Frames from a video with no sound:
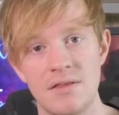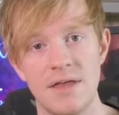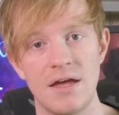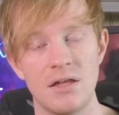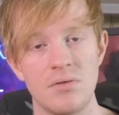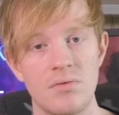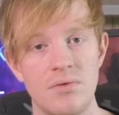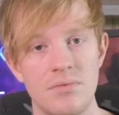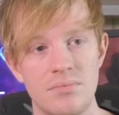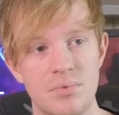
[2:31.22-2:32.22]
that
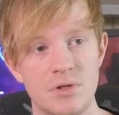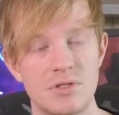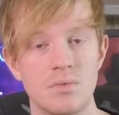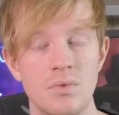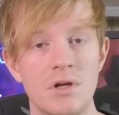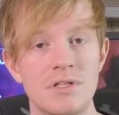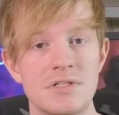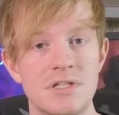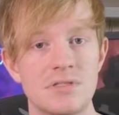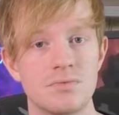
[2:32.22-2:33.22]
person one
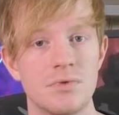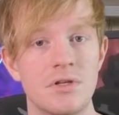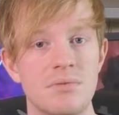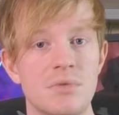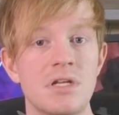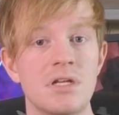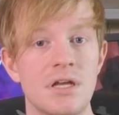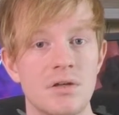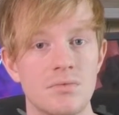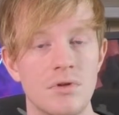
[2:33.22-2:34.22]
is really meaning
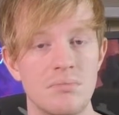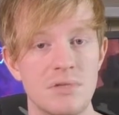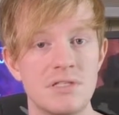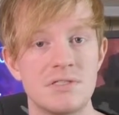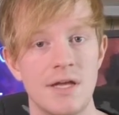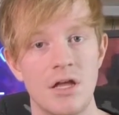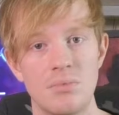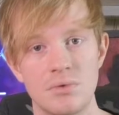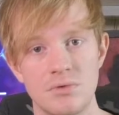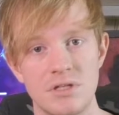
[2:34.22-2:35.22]
it and really means to
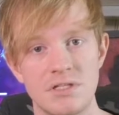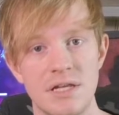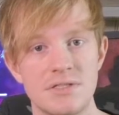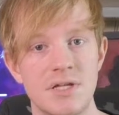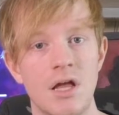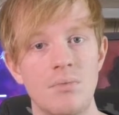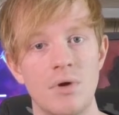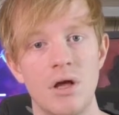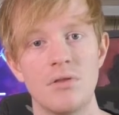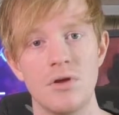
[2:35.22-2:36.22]
help and really intends to help well.